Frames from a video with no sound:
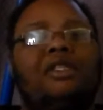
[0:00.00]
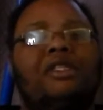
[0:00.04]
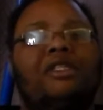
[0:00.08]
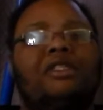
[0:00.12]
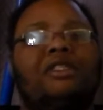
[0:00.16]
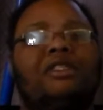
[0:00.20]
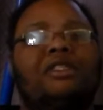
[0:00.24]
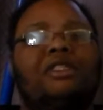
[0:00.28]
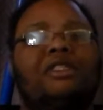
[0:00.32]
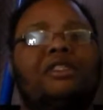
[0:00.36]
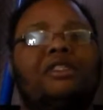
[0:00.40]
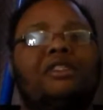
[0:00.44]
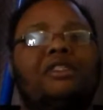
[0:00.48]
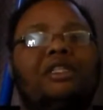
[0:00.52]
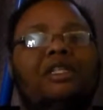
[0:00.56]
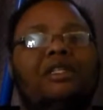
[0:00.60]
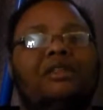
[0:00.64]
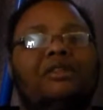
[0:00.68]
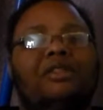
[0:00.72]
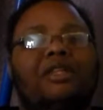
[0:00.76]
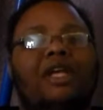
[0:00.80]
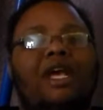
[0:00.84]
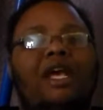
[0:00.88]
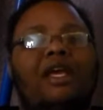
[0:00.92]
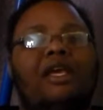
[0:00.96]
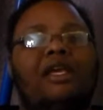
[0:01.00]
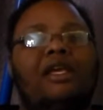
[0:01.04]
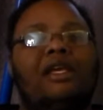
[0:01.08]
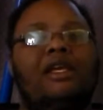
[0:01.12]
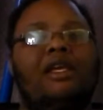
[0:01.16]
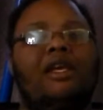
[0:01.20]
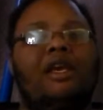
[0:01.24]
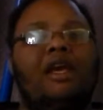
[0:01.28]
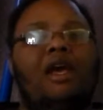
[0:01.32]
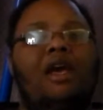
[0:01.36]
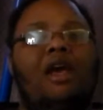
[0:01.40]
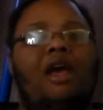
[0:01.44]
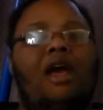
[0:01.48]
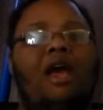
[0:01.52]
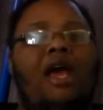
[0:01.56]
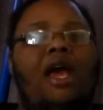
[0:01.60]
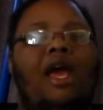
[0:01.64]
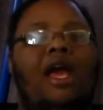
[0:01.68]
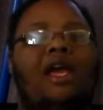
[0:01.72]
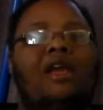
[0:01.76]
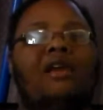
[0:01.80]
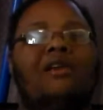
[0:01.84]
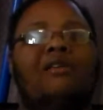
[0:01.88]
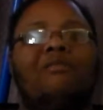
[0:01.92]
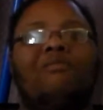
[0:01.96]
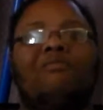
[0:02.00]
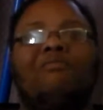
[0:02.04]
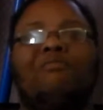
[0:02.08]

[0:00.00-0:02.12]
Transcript: It just seems like a